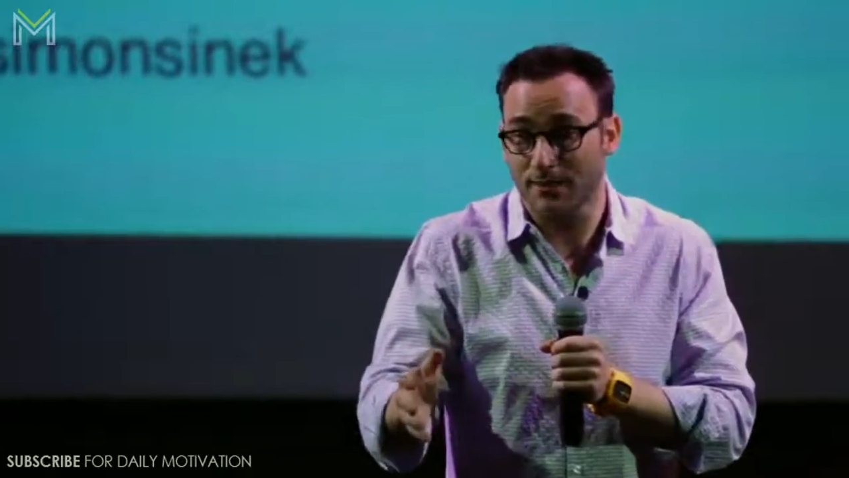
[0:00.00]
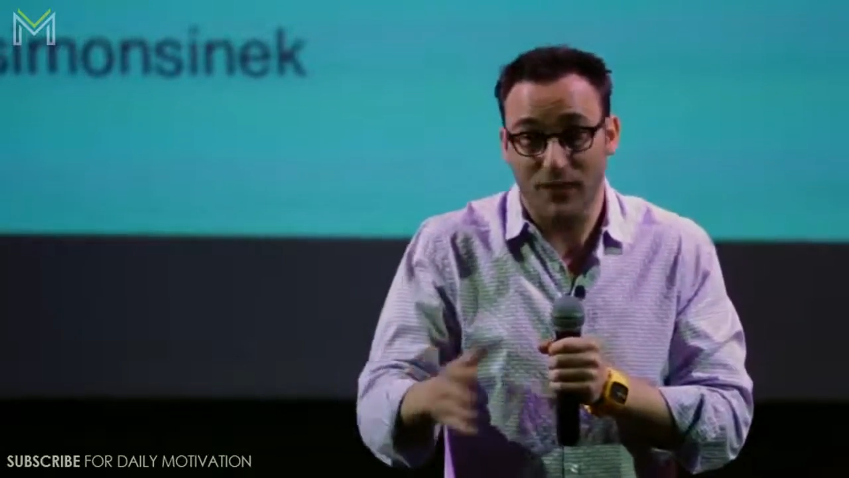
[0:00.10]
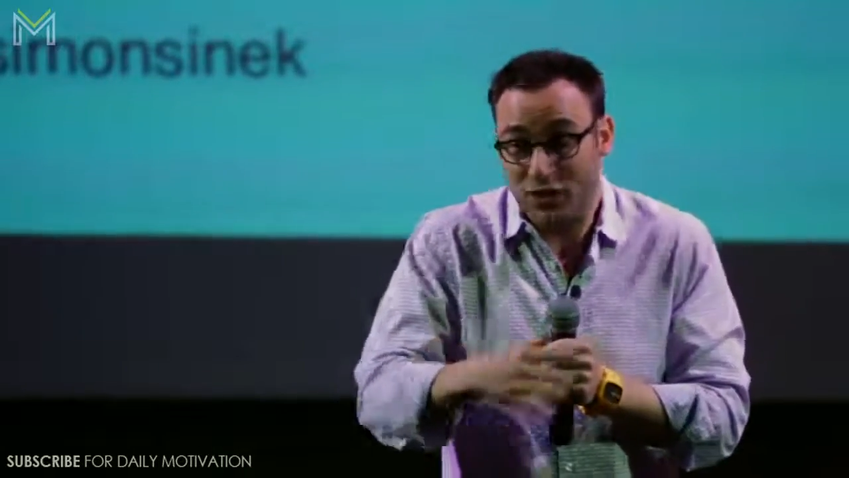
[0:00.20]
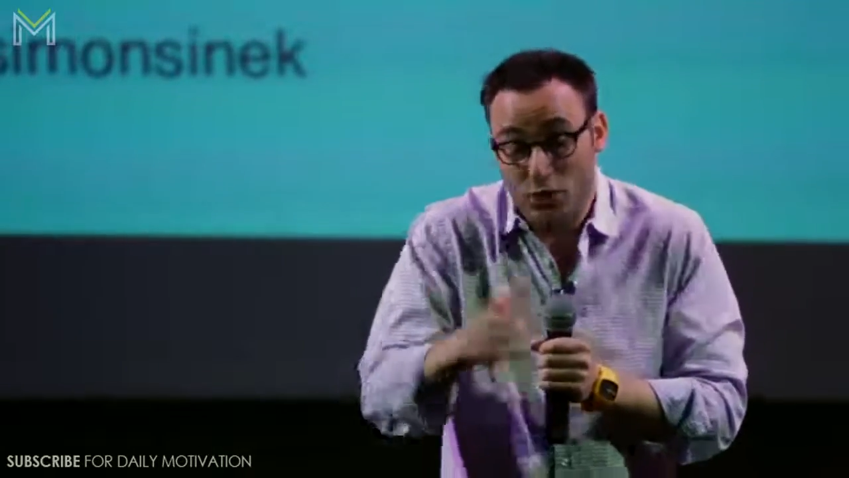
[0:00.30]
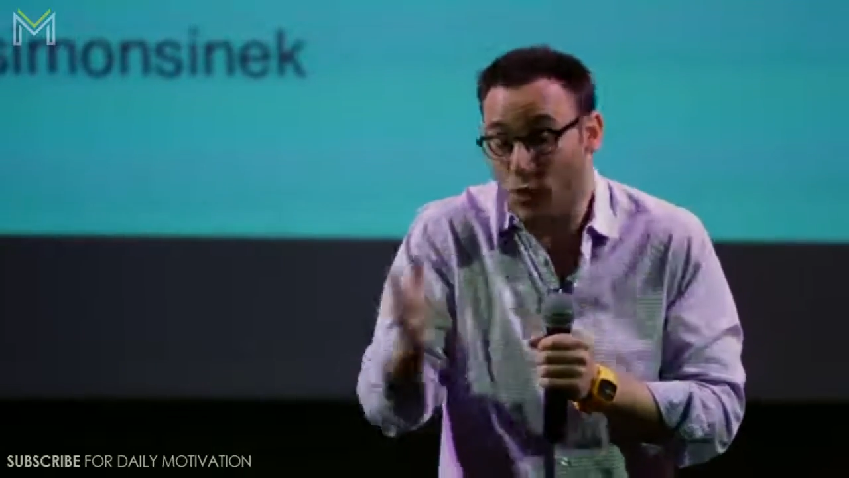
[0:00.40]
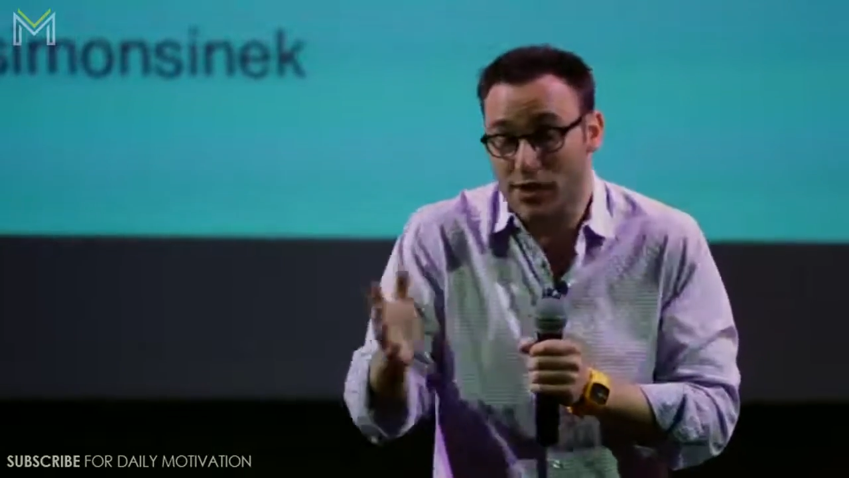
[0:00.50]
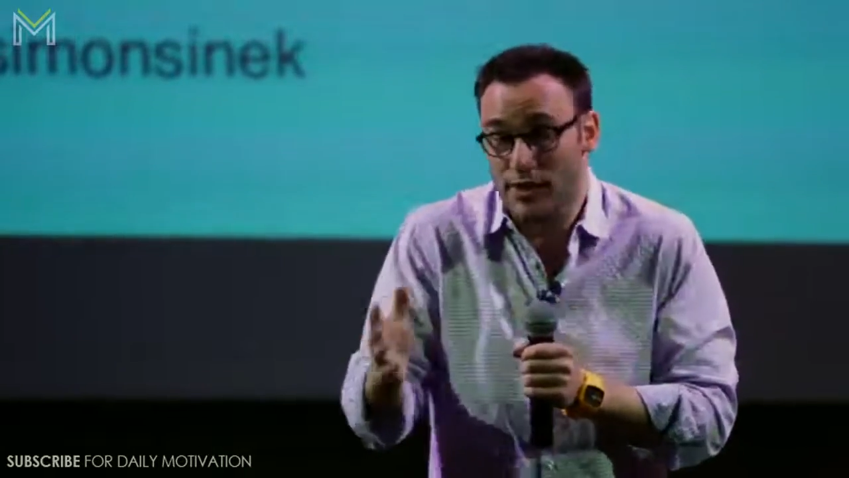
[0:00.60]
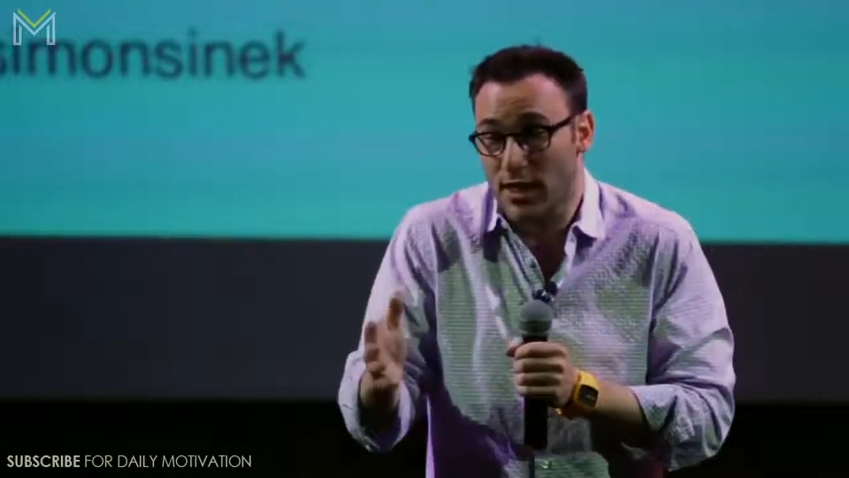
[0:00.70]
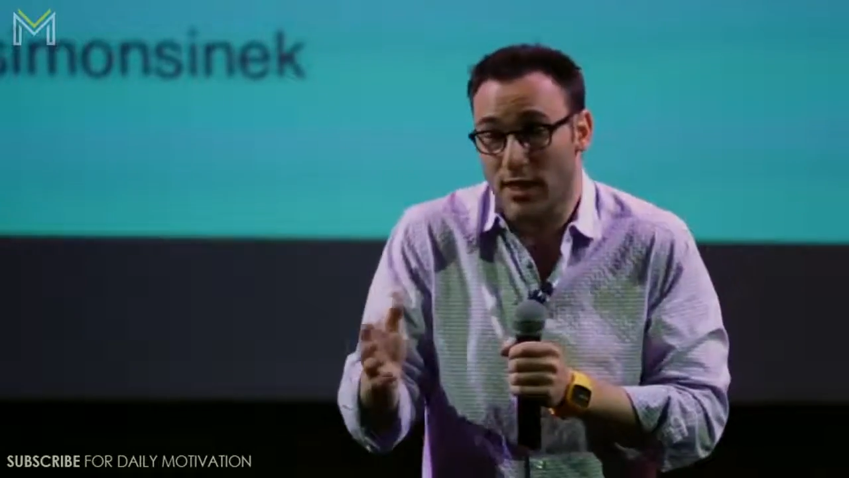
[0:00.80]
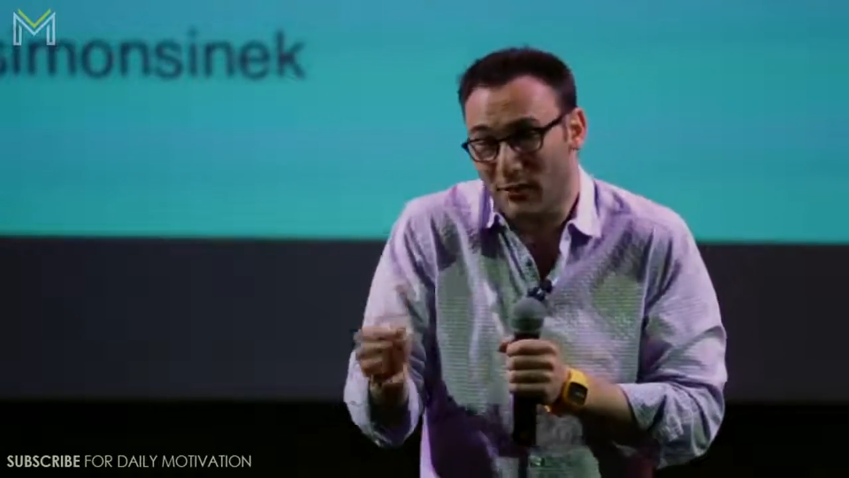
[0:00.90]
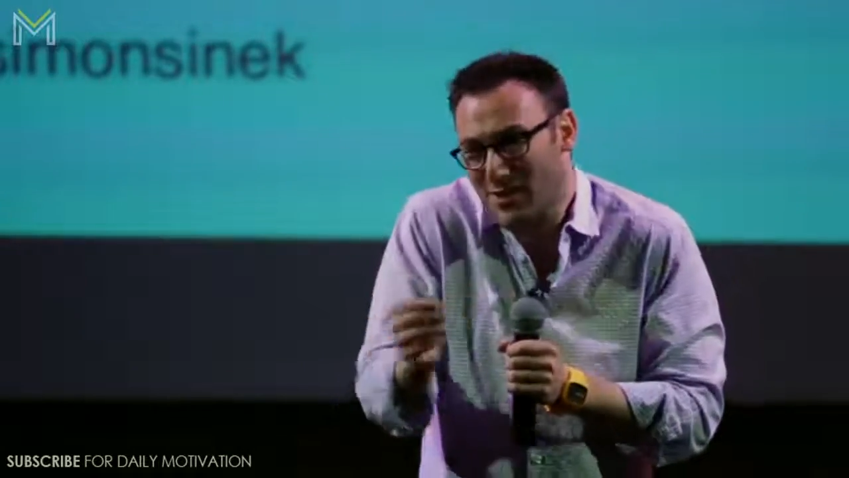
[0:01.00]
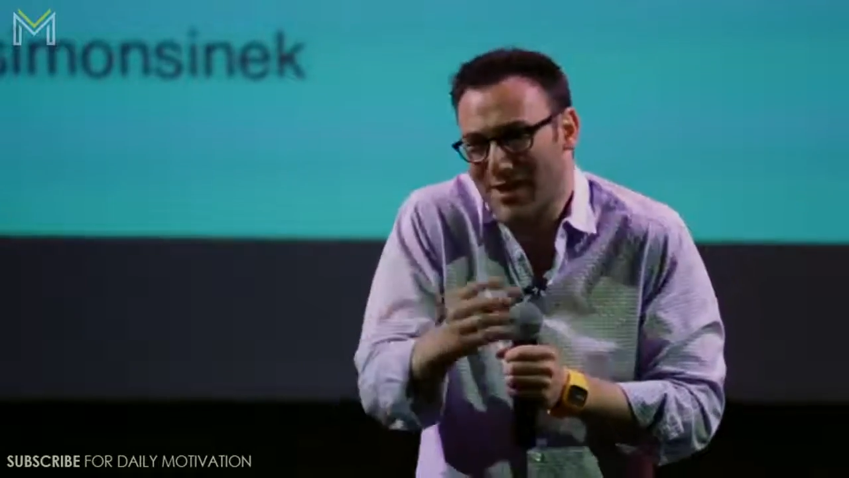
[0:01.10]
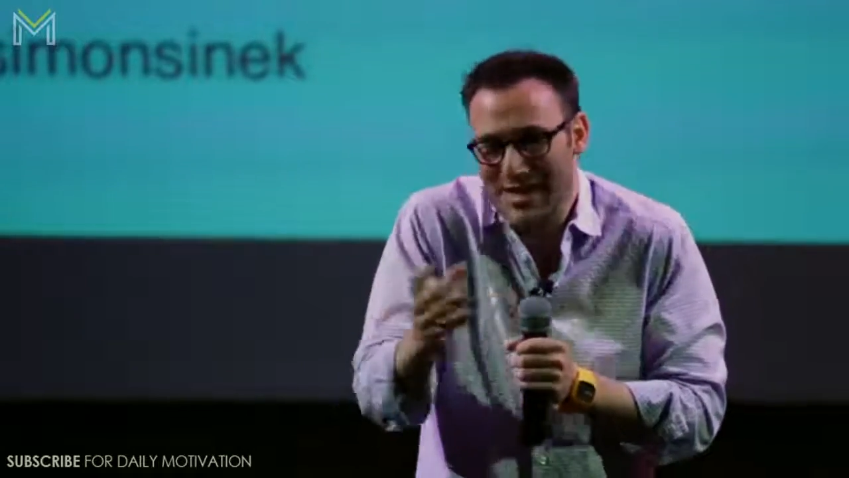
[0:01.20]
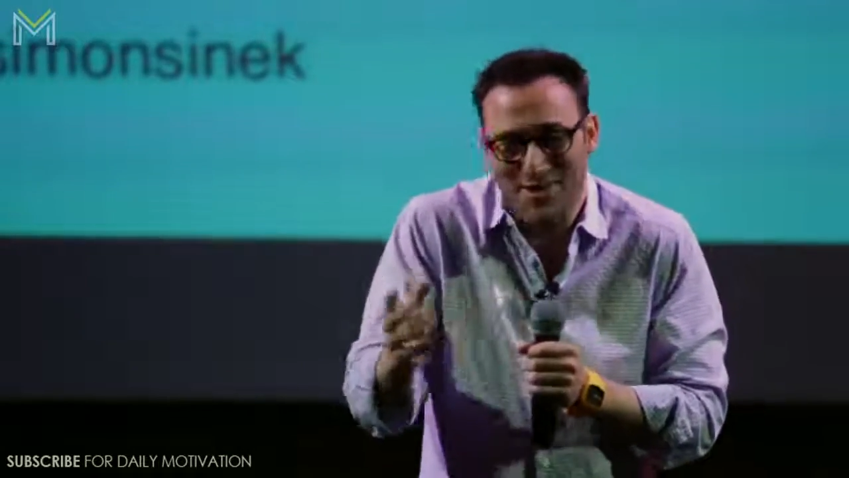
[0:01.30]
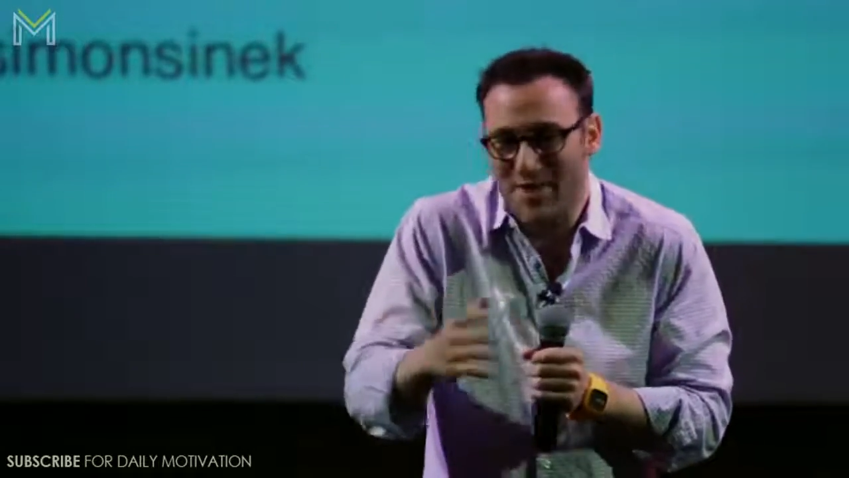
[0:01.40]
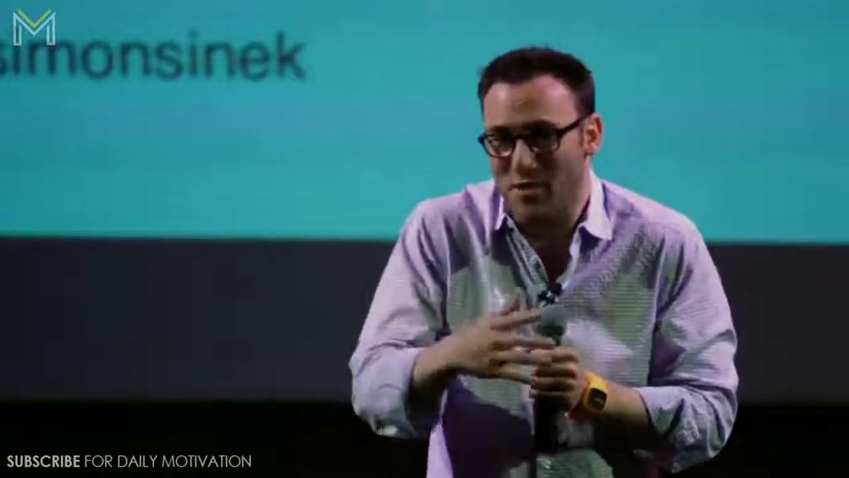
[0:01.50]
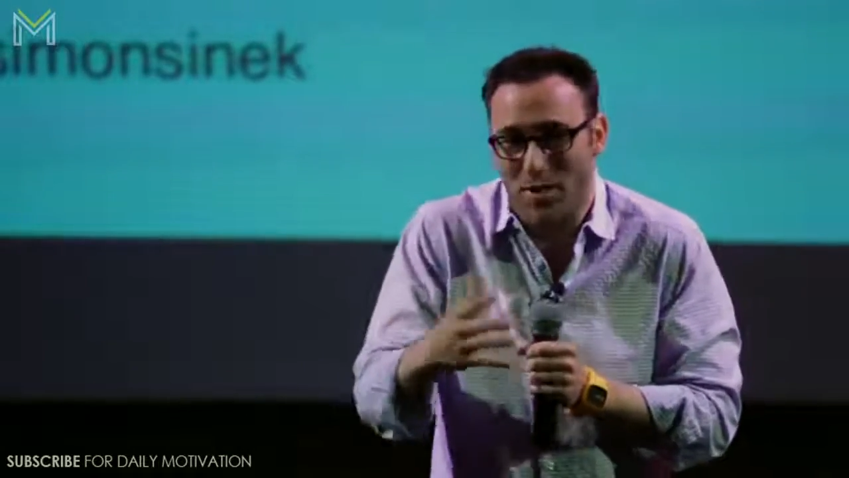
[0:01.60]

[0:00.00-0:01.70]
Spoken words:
It just wasn't done. It was done here and there,